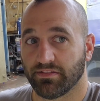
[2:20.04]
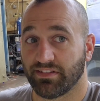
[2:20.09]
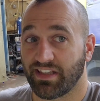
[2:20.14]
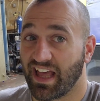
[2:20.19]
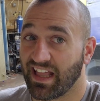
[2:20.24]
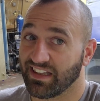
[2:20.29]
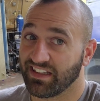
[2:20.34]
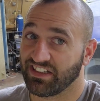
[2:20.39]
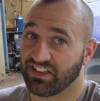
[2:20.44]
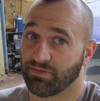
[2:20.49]

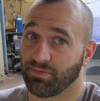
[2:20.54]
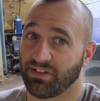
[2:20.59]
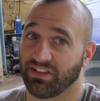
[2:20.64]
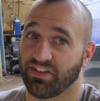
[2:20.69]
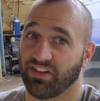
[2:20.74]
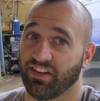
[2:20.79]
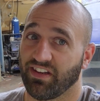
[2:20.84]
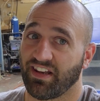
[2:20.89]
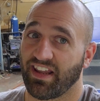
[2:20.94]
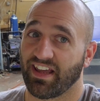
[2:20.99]
that leads me
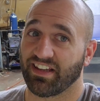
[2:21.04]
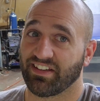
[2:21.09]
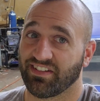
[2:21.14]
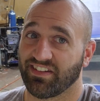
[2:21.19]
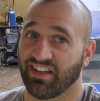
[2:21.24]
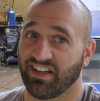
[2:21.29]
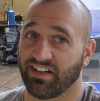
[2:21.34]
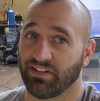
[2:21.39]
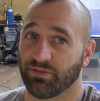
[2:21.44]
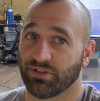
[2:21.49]
to the next
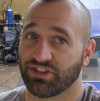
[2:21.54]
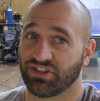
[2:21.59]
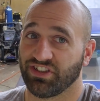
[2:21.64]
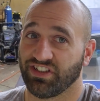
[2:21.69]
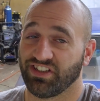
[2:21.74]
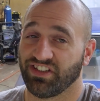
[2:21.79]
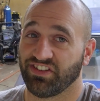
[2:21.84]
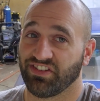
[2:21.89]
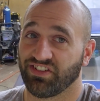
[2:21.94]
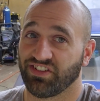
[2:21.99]
thing, which
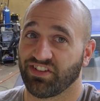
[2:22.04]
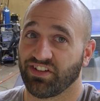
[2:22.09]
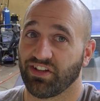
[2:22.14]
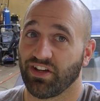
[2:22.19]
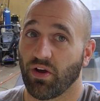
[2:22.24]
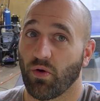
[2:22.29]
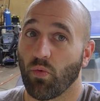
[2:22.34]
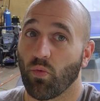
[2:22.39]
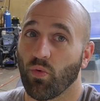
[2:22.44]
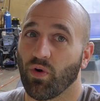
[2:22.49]
is
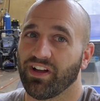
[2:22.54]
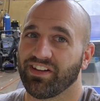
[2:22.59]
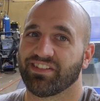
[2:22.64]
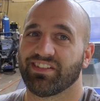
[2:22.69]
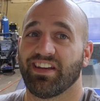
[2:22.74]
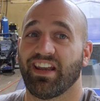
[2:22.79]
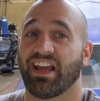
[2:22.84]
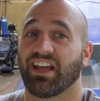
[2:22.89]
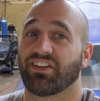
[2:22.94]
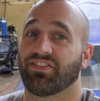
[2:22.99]
what's
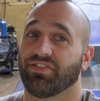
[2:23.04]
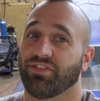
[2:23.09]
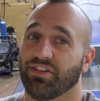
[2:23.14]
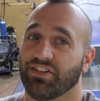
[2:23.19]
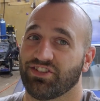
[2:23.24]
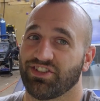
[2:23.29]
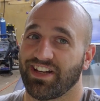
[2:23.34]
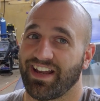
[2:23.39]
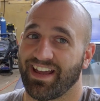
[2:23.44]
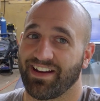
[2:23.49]
next for the
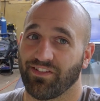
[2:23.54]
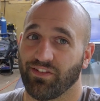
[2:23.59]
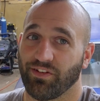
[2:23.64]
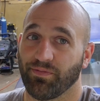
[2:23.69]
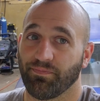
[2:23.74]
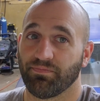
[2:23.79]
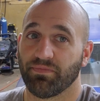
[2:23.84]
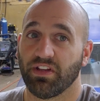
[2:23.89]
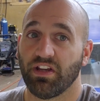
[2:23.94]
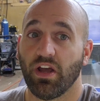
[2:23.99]

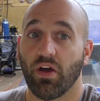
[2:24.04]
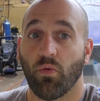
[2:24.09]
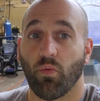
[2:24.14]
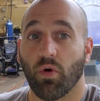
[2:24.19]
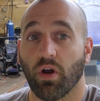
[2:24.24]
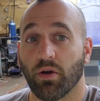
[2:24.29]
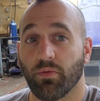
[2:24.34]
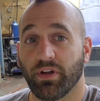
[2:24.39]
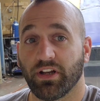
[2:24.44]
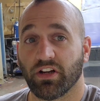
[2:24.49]
channel.
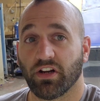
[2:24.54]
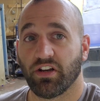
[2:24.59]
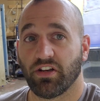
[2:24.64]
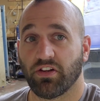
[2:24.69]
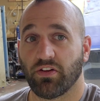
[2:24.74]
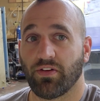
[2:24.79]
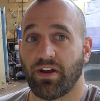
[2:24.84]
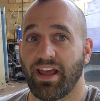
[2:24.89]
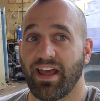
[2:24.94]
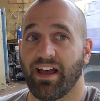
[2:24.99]
What are we going
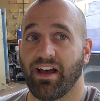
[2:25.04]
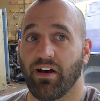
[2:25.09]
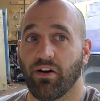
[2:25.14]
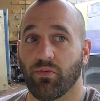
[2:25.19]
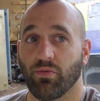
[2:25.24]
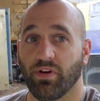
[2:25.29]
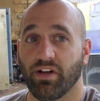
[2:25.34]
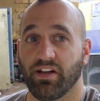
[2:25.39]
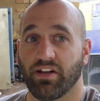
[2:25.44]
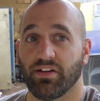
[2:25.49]
to do now?
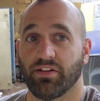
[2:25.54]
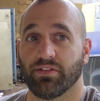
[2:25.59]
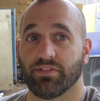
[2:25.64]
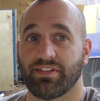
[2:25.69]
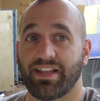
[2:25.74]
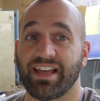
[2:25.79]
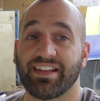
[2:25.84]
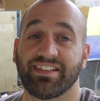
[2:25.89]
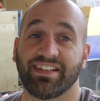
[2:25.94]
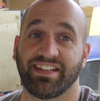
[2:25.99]
Well,
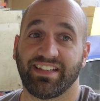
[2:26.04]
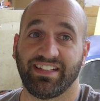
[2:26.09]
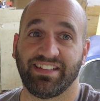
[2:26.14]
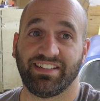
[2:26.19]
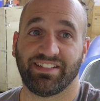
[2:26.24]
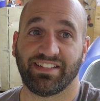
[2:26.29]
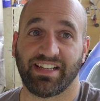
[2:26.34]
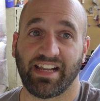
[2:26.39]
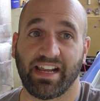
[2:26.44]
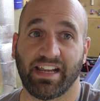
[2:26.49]
that's an
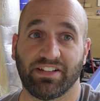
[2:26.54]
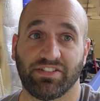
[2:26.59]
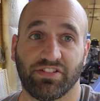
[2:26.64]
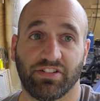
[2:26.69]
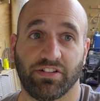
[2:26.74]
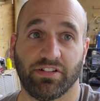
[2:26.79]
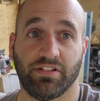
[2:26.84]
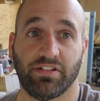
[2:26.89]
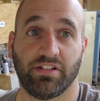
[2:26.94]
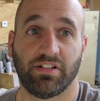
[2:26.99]
easy
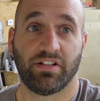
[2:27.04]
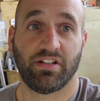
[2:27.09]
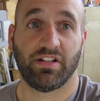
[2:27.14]
answer.